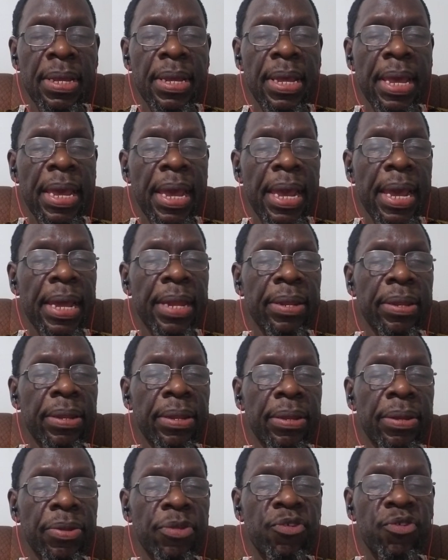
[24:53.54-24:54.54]

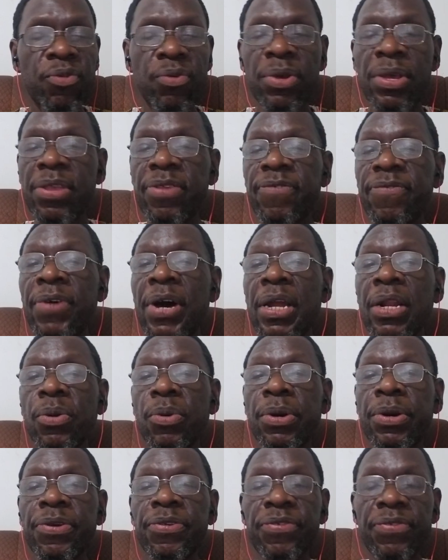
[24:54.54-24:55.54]
And to his
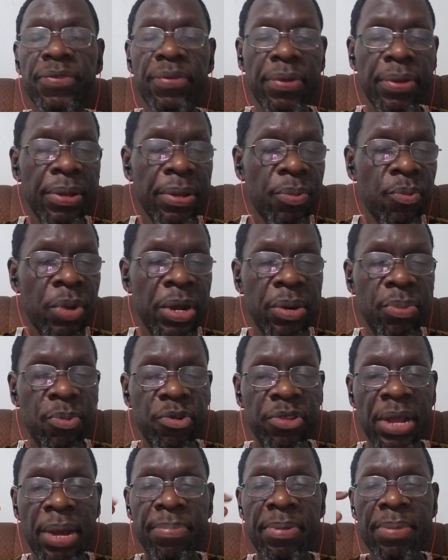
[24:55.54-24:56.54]
followers, Mwenu
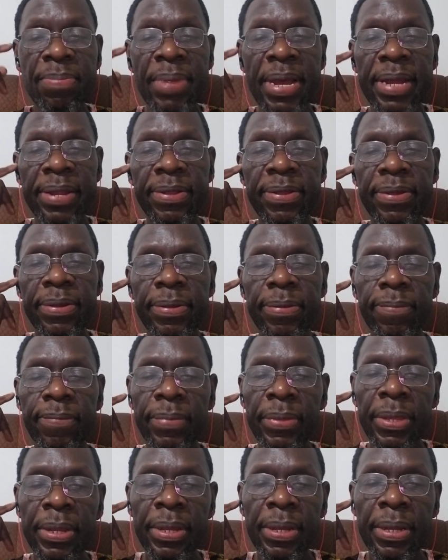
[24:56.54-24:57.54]
Mutapa meant
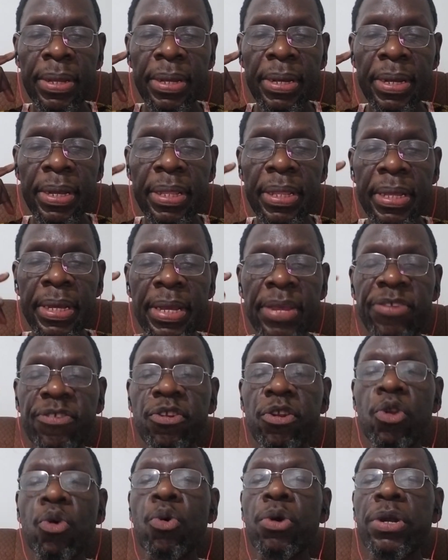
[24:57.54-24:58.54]
his
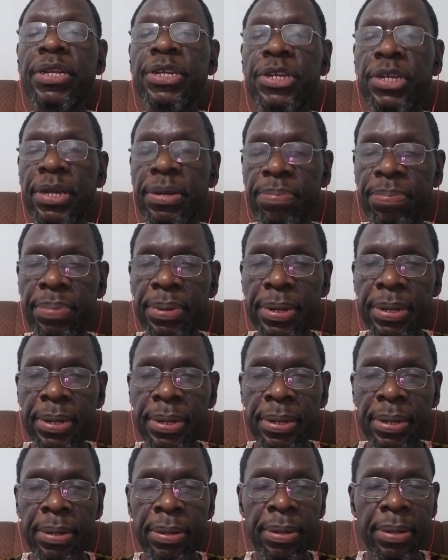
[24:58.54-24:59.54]
lordship
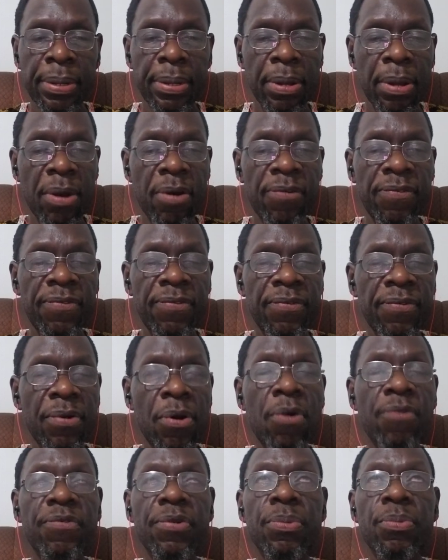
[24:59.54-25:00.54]
of
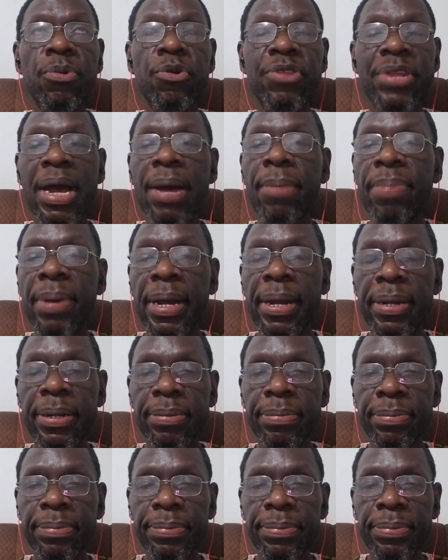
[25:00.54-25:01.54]
over Mutapa,
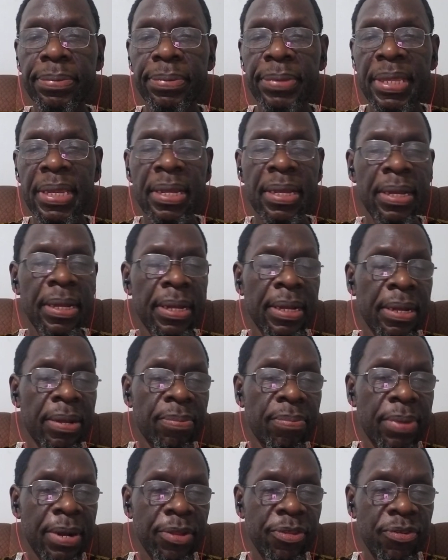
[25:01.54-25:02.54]

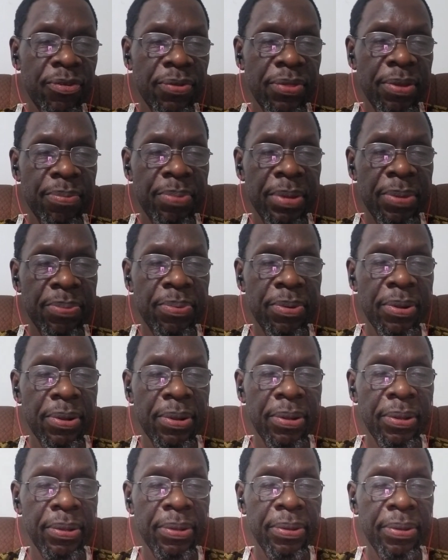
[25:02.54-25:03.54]
but to the
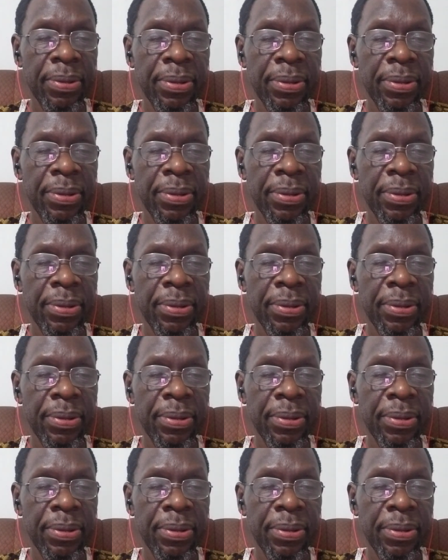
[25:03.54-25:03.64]
people